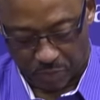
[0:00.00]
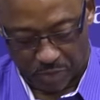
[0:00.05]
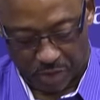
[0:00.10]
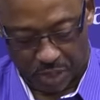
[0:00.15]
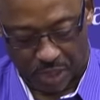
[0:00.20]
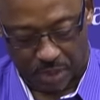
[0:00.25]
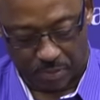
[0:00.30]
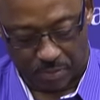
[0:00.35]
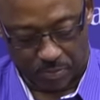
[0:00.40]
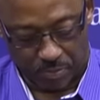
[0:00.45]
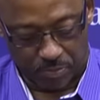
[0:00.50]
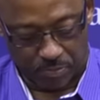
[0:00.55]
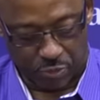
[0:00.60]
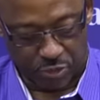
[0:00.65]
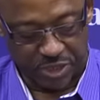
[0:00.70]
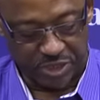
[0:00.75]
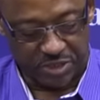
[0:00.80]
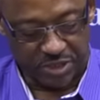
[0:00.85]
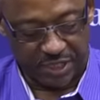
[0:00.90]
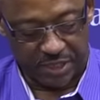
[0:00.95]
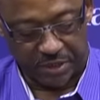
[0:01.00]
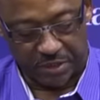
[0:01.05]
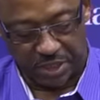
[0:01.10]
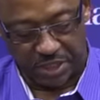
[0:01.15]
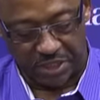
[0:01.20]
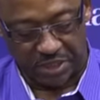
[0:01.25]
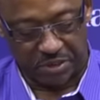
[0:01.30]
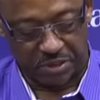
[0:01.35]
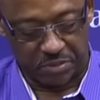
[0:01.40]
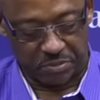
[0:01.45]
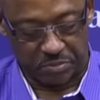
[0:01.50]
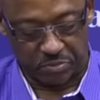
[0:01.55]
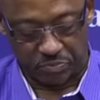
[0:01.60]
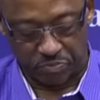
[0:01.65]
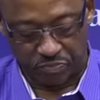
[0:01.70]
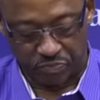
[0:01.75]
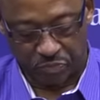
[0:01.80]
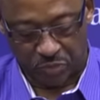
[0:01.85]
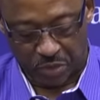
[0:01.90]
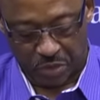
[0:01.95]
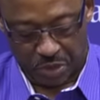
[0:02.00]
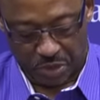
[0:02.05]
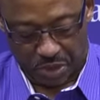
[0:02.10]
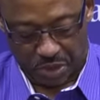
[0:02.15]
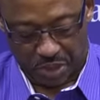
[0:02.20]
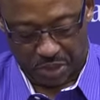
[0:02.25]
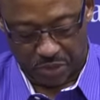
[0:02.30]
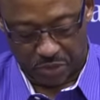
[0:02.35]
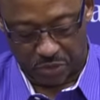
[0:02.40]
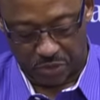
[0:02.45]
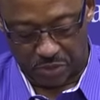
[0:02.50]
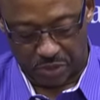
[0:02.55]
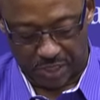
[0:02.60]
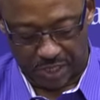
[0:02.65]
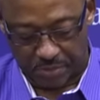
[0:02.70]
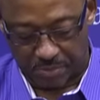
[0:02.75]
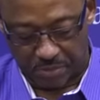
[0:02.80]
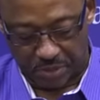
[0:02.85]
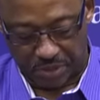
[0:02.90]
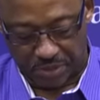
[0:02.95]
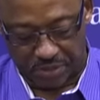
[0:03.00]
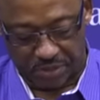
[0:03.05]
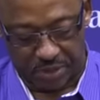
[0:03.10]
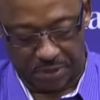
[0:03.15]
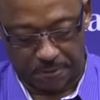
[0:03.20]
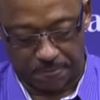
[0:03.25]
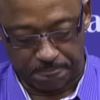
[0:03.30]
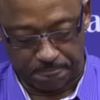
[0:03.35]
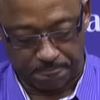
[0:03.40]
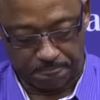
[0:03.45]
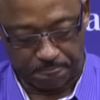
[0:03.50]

I appreciate Lincoln and doing that.